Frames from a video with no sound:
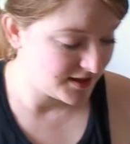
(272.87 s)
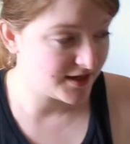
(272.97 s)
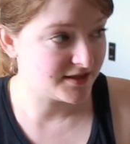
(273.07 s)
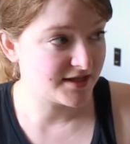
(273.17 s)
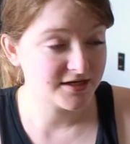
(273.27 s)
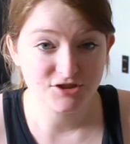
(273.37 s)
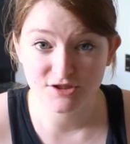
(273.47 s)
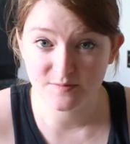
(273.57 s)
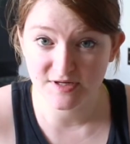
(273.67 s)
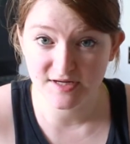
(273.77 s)
And that
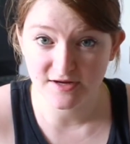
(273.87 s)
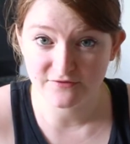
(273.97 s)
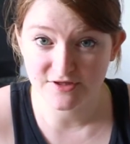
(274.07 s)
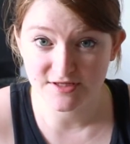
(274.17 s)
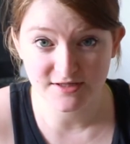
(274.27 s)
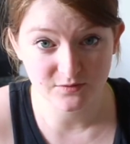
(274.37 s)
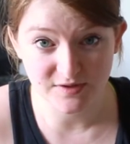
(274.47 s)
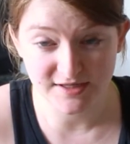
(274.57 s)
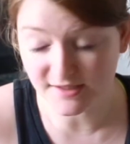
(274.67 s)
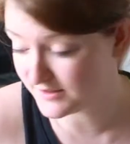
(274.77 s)
should be everything that we
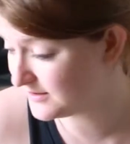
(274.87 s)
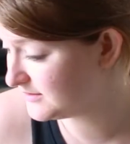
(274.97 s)
need.